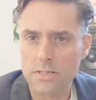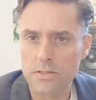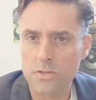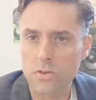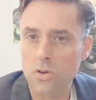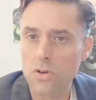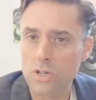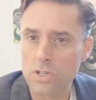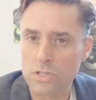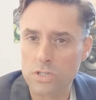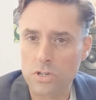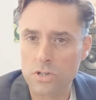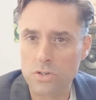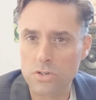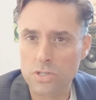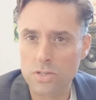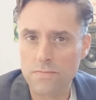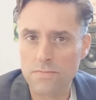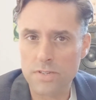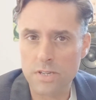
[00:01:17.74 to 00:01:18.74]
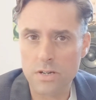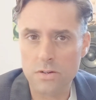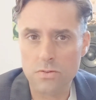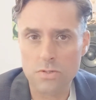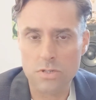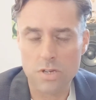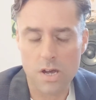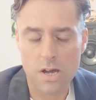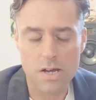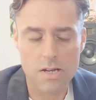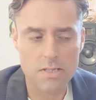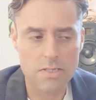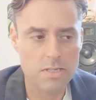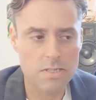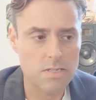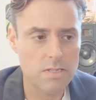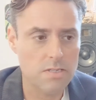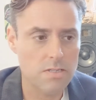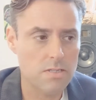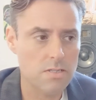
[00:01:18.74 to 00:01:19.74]
non-exclusive deal to
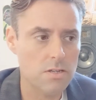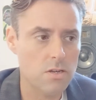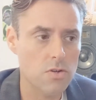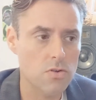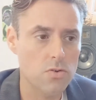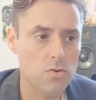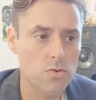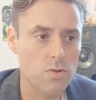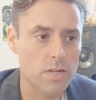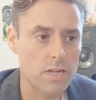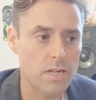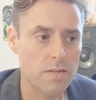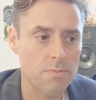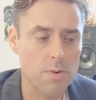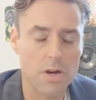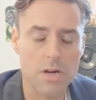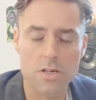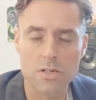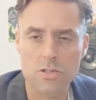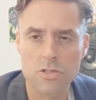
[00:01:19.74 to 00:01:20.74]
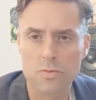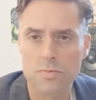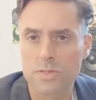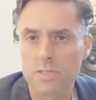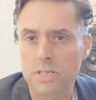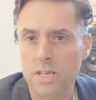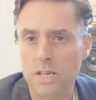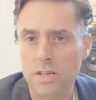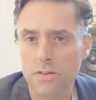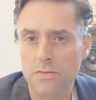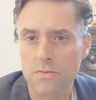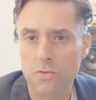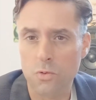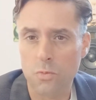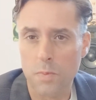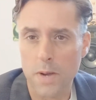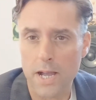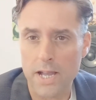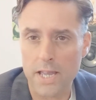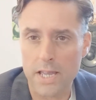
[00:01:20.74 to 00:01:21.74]
artists who keep 100% of
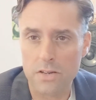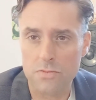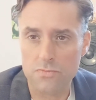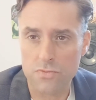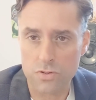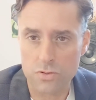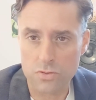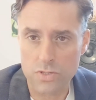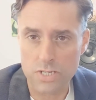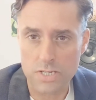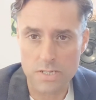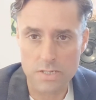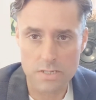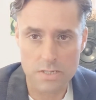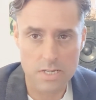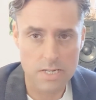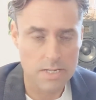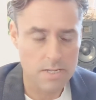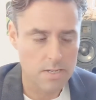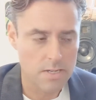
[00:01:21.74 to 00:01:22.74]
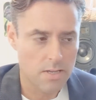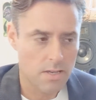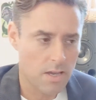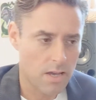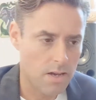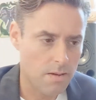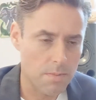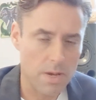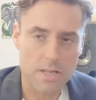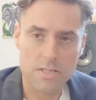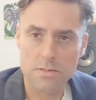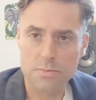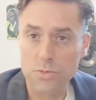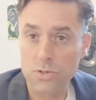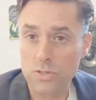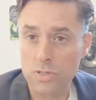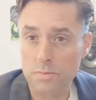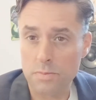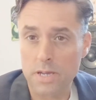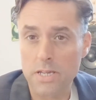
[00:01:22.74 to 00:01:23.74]
all back-end royalties. As a
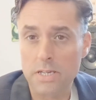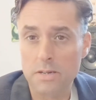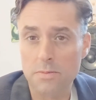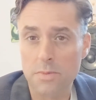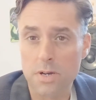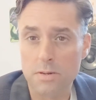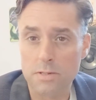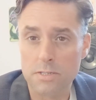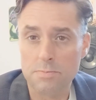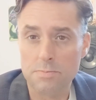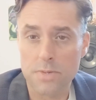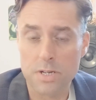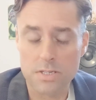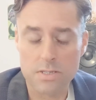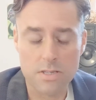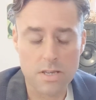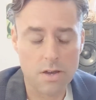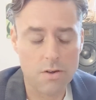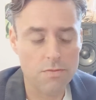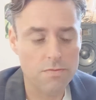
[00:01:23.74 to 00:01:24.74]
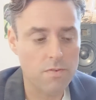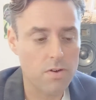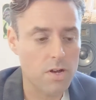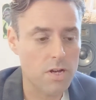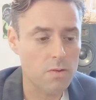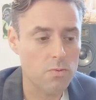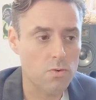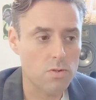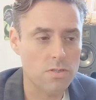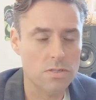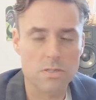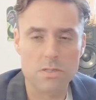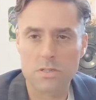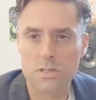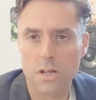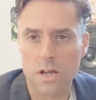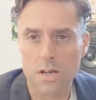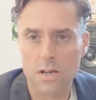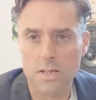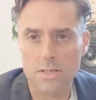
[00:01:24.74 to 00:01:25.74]
music maker myself, I wanted to
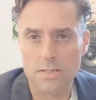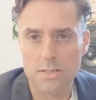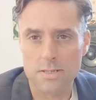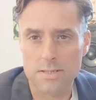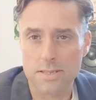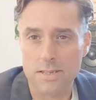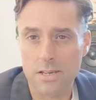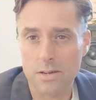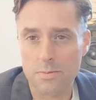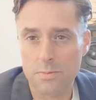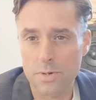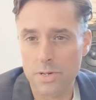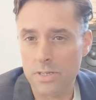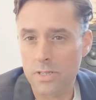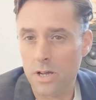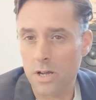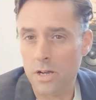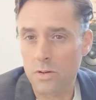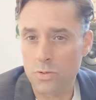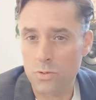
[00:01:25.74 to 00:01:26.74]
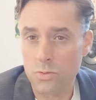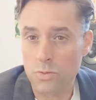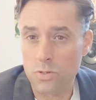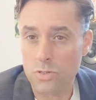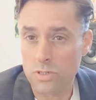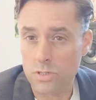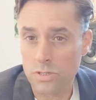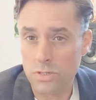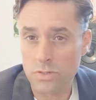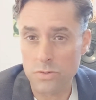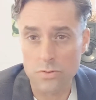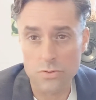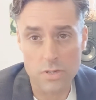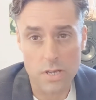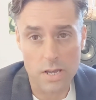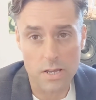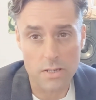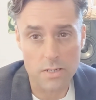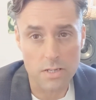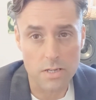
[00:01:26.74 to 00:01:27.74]
start a licensing company that I would want to
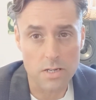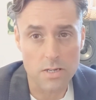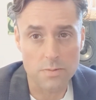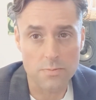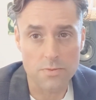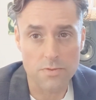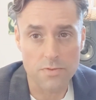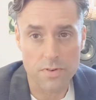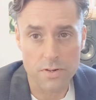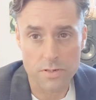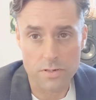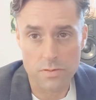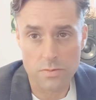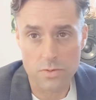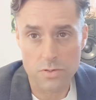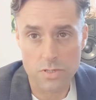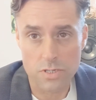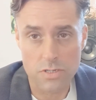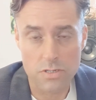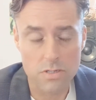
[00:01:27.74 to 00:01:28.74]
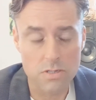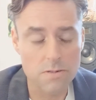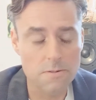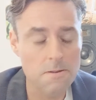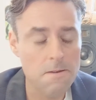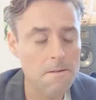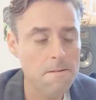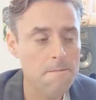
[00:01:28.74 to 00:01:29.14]
use as a professional musician.